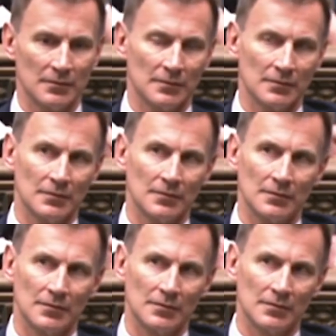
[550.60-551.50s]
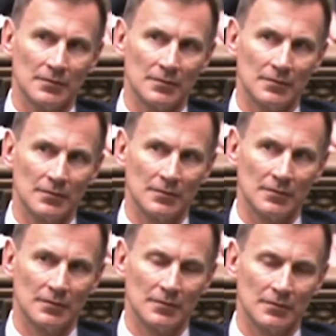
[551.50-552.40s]

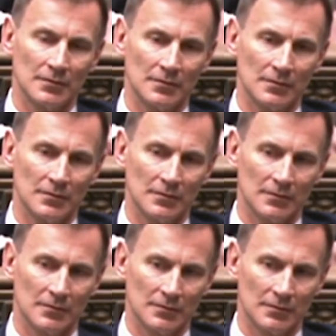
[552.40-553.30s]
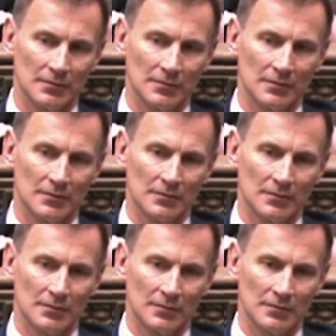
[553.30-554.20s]

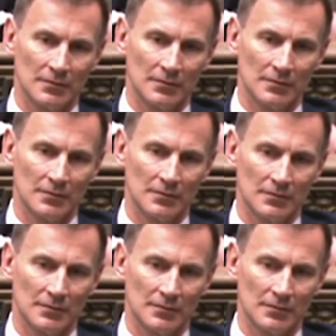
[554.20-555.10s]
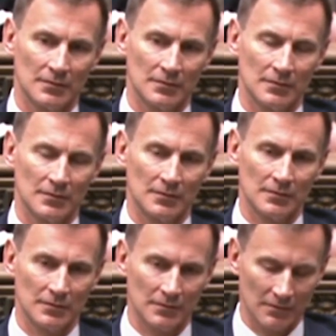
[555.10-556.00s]

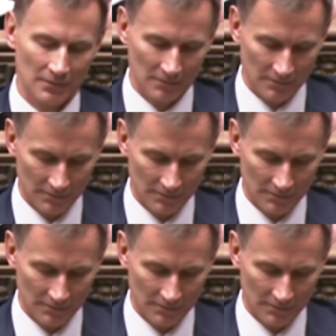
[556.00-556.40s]
No words are spoken by the person on screen.